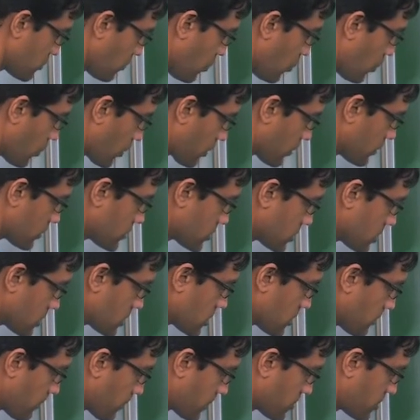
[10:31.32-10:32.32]
more,
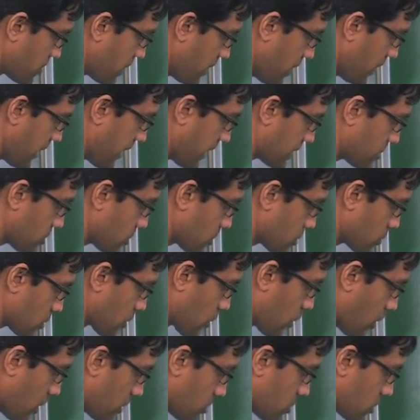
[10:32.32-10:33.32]
since the preceding answer is a
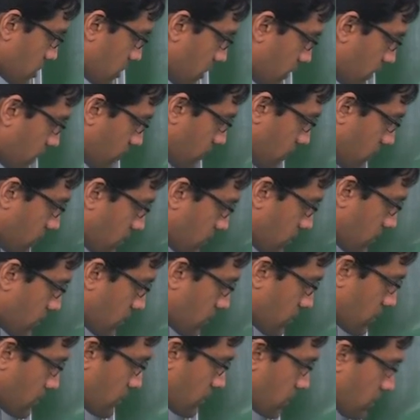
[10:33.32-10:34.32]
constant,
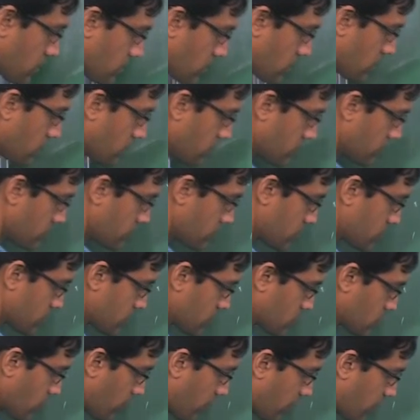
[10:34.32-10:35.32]
this is
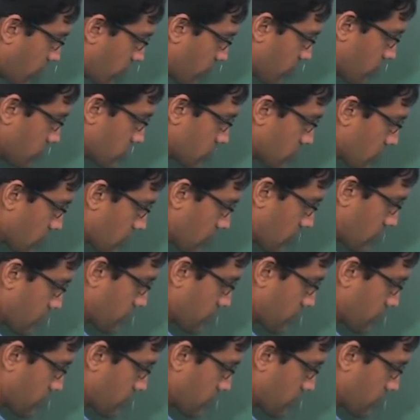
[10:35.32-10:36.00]
just going to give you a 0.